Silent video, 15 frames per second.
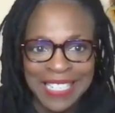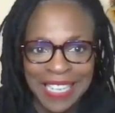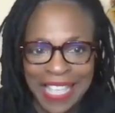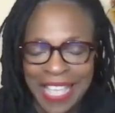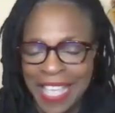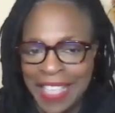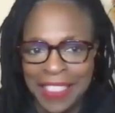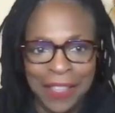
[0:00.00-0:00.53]

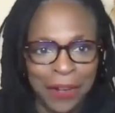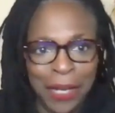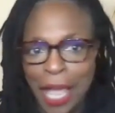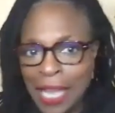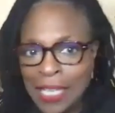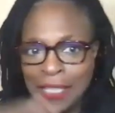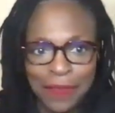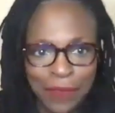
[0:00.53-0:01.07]
and there are
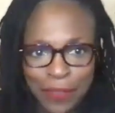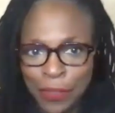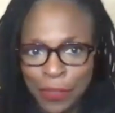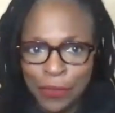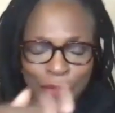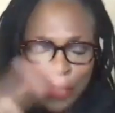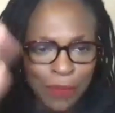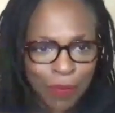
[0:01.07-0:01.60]
lots of
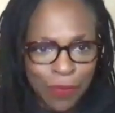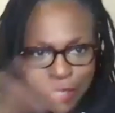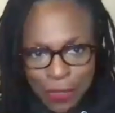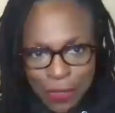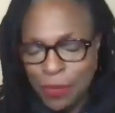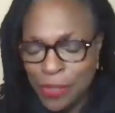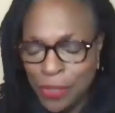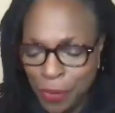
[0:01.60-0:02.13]

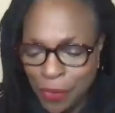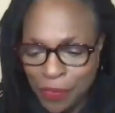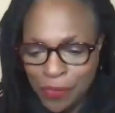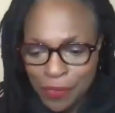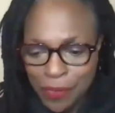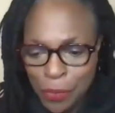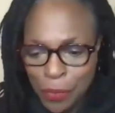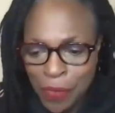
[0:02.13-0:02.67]

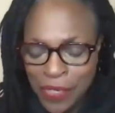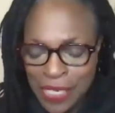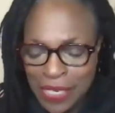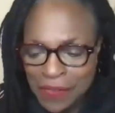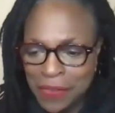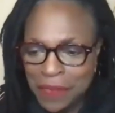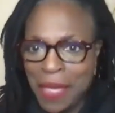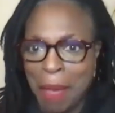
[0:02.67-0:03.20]

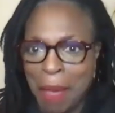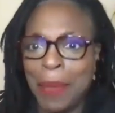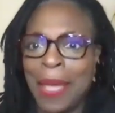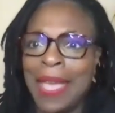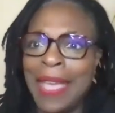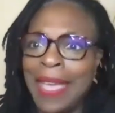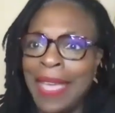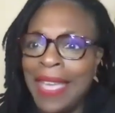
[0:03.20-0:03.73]
derivatives of that,
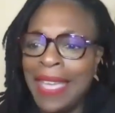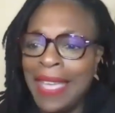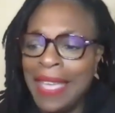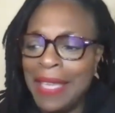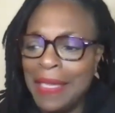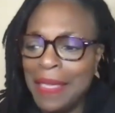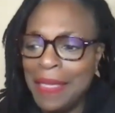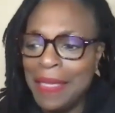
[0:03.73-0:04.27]
but
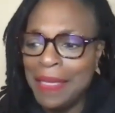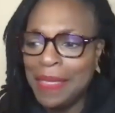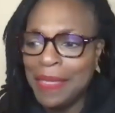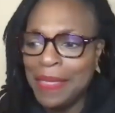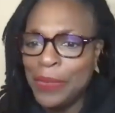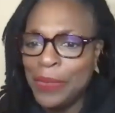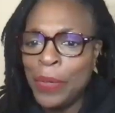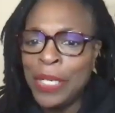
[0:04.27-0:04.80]

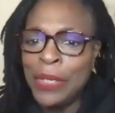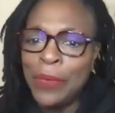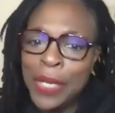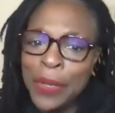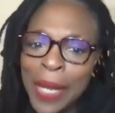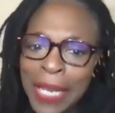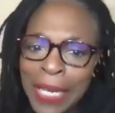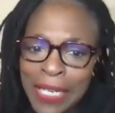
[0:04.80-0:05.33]
when we
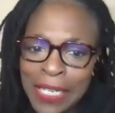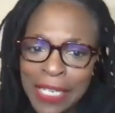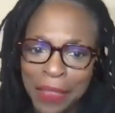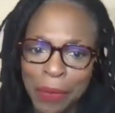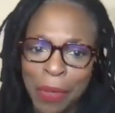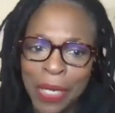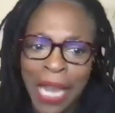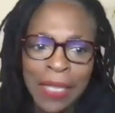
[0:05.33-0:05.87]
greet each
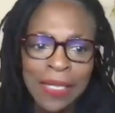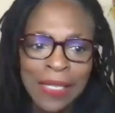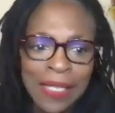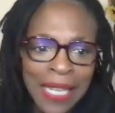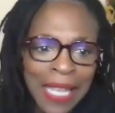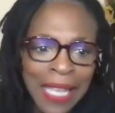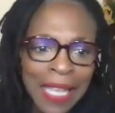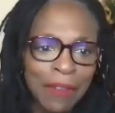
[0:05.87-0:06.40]
other, when I
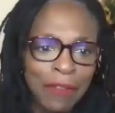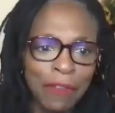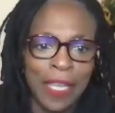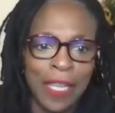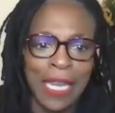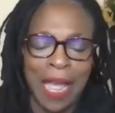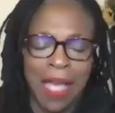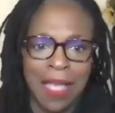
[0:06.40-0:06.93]
see
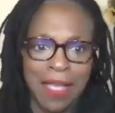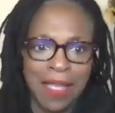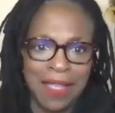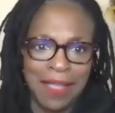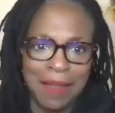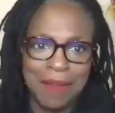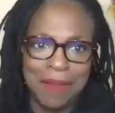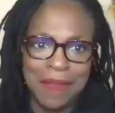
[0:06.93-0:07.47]
Frida,
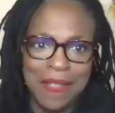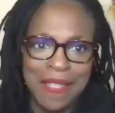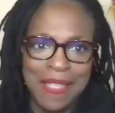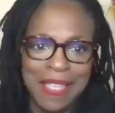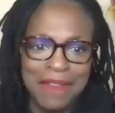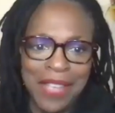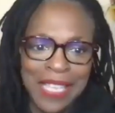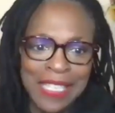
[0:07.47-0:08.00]

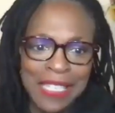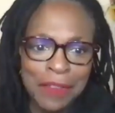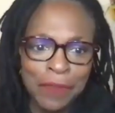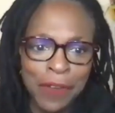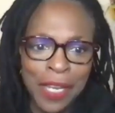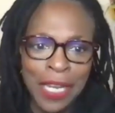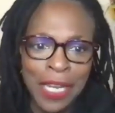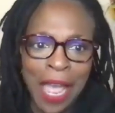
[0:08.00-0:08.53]
if I see
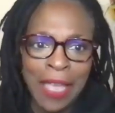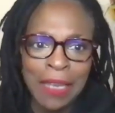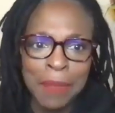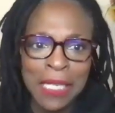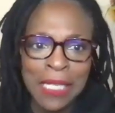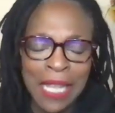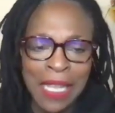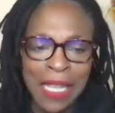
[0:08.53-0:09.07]
Frida, I'd be
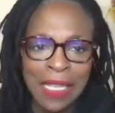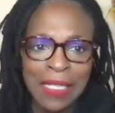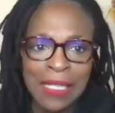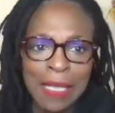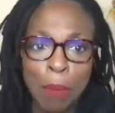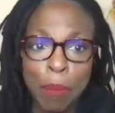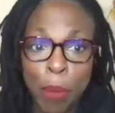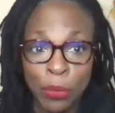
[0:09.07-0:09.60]
saying
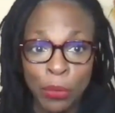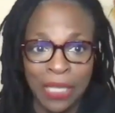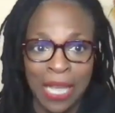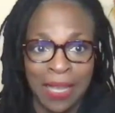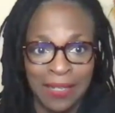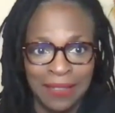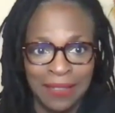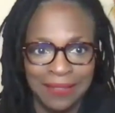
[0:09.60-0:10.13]

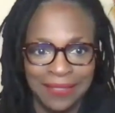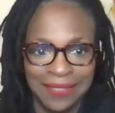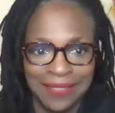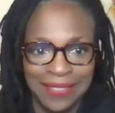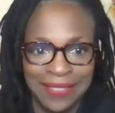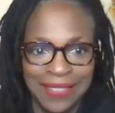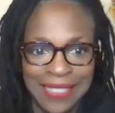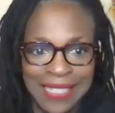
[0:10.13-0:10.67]
Sabona,
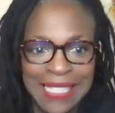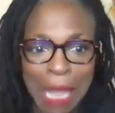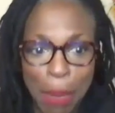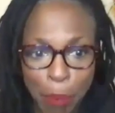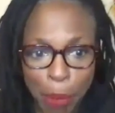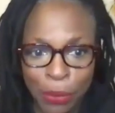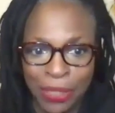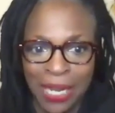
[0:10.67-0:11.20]

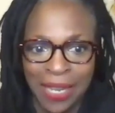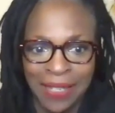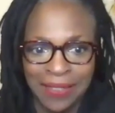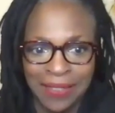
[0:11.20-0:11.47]
Sabona,